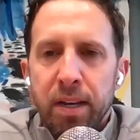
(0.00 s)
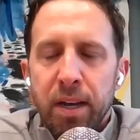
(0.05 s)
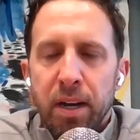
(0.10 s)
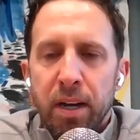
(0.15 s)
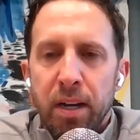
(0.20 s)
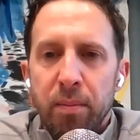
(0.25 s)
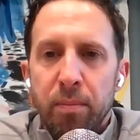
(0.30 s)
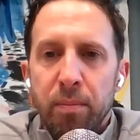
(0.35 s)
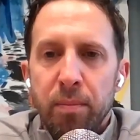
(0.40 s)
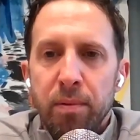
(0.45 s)

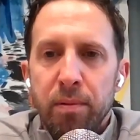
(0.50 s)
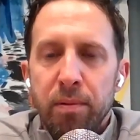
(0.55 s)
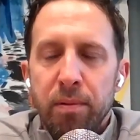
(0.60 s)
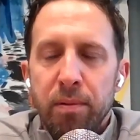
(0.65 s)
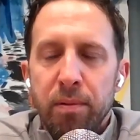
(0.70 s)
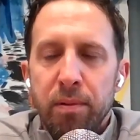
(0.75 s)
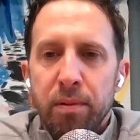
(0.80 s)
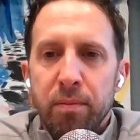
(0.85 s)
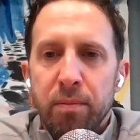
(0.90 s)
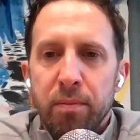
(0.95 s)
that's um, good
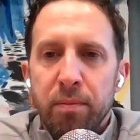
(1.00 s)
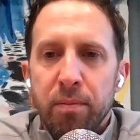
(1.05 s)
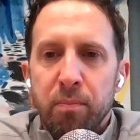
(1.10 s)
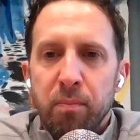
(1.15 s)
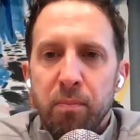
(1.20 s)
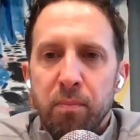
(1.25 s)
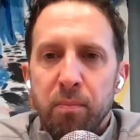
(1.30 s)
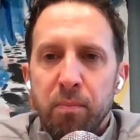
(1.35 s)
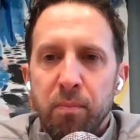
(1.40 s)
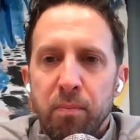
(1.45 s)

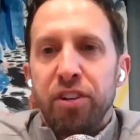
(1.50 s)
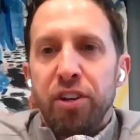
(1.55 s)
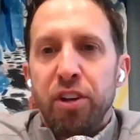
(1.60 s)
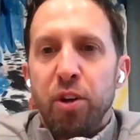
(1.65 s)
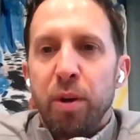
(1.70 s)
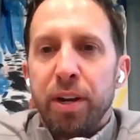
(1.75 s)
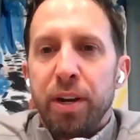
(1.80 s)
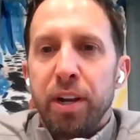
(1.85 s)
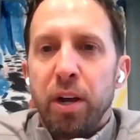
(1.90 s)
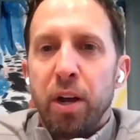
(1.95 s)
and one thing
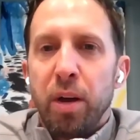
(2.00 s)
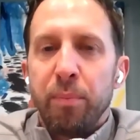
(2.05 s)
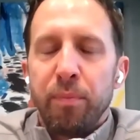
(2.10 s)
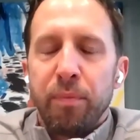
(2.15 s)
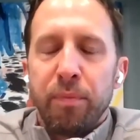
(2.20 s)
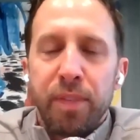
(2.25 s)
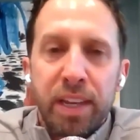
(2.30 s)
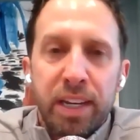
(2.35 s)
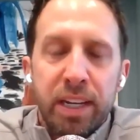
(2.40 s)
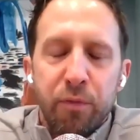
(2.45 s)
too, I know
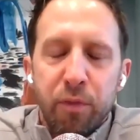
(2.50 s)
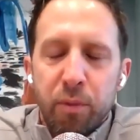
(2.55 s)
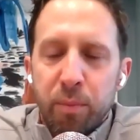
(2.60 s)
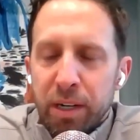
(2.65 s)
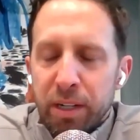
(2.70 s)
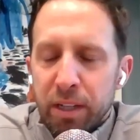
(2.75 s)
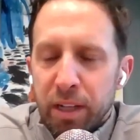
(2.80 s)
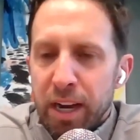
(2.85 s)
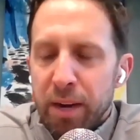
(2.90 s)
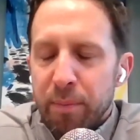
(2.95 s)
I'm thinking
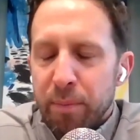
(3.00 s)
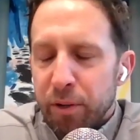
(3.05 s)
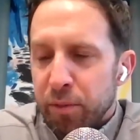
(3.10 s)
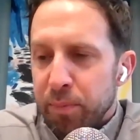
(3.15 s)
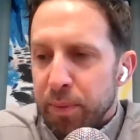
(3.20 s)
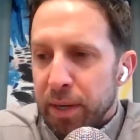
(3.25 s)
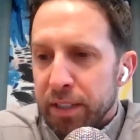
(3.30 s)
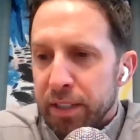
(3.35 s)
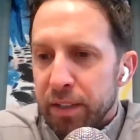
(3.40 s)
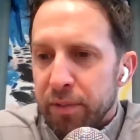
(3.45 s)
from a client
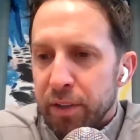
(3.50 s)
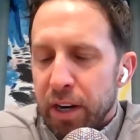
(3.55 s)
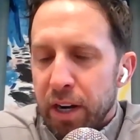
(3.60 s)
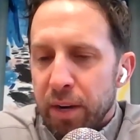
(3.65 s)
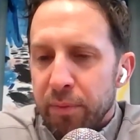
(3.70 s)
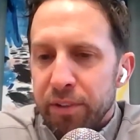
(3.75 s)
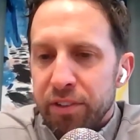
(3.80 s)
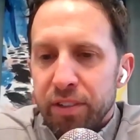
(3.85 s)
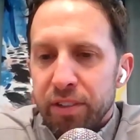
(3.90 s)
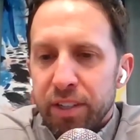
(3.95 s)
perspective, and
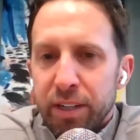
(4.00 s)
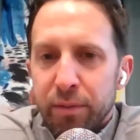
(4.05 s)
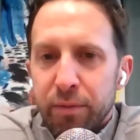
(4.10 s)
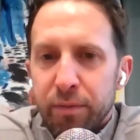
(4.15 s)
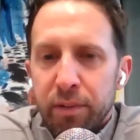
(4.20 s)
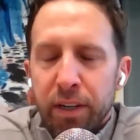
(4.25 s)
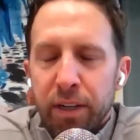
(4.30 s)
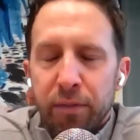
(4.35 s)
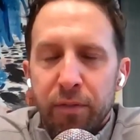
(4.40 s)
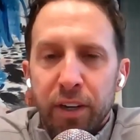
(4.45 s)
obviously it,
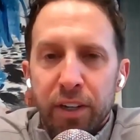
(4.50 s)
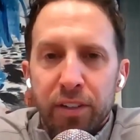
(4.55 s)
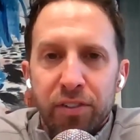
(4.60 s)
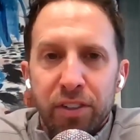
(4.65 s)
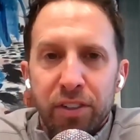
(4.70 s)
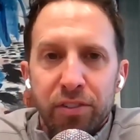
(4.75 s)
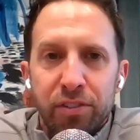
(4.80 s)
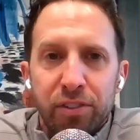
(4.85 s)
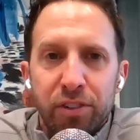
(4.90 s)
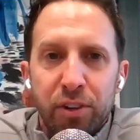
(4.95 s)
it
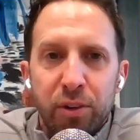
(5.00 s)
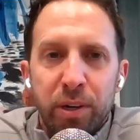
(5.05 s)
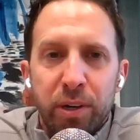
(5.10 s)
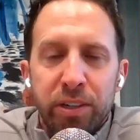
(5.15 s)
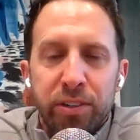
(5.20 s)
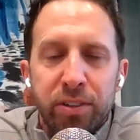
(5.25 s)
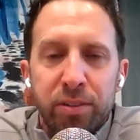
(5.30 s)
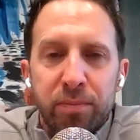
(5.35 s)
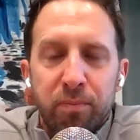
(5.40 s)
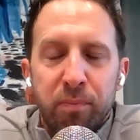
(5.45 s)
affects us too
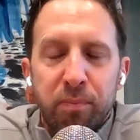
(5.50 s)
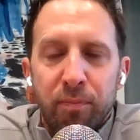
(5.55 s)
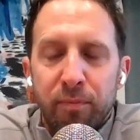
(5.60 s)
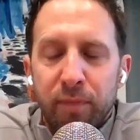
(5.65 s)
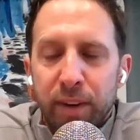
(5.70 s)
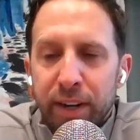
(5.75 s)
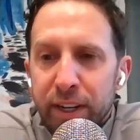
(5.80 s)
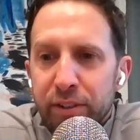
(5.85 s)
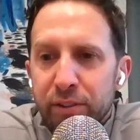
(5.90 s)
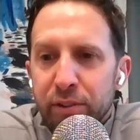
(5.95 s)
as
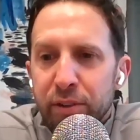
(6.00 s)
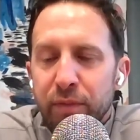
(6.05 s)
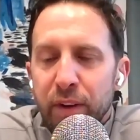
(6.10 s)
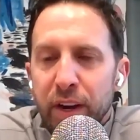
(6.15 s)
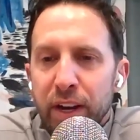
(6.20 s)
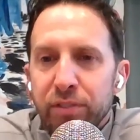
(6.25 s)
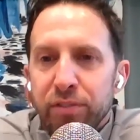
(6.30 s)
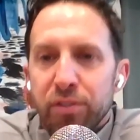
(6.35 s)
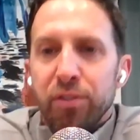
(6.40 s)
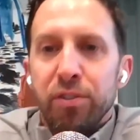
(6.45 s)
financial
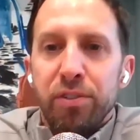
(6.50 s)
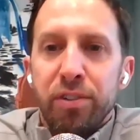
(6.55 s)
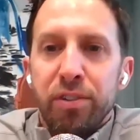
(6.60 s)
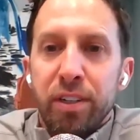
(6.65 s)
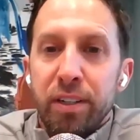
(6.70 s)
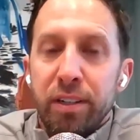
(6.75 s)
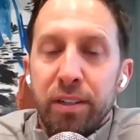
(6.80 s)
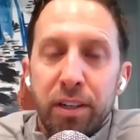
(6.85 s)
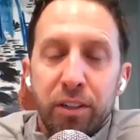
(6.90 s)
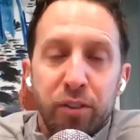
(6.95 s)
advisors
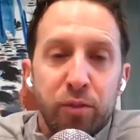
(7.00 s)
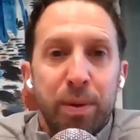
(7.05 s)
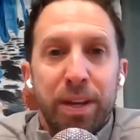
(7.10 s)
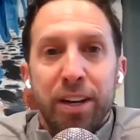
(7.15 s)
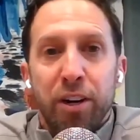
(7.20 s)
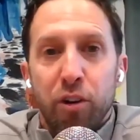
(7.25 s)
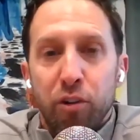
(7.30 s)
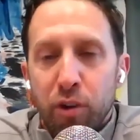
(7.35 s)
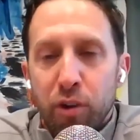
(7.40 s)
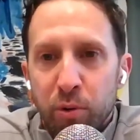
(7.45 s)
and us
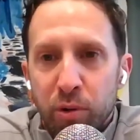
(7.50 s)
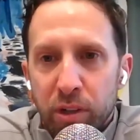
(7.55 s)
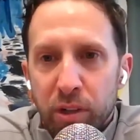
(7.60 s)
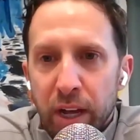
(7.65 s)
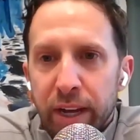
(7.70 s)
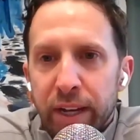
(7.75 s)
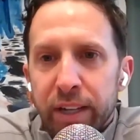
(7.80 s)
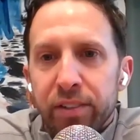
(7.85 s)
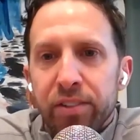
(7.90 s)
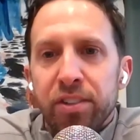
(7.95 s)
being our own
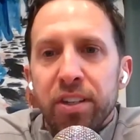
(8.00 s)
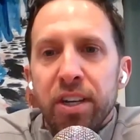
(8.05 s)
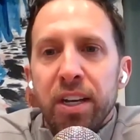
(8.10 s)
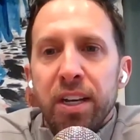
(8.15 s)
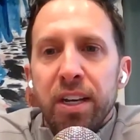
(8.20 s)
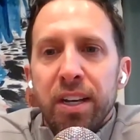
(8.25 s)
clients.